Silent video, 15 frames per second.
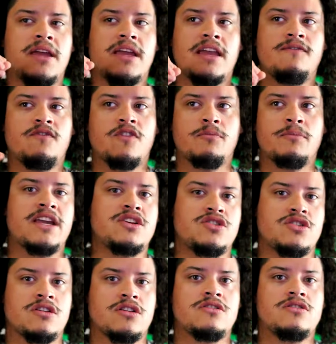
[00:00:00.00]

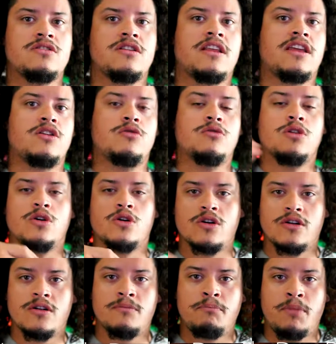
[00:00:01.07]
information that you
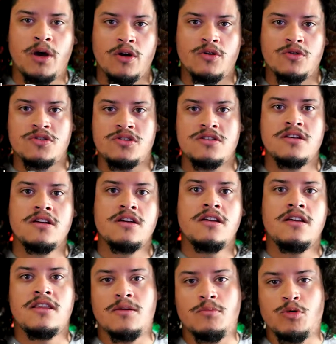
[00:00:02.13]
learn post
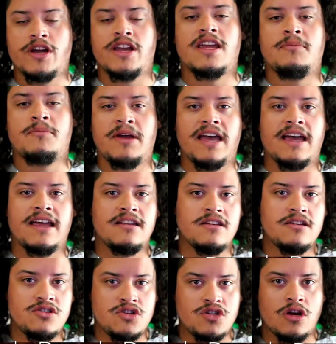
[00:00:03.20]
the Breaking Bad
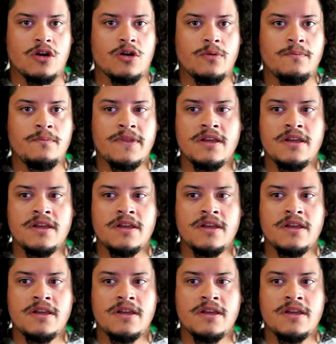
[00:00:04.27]
show.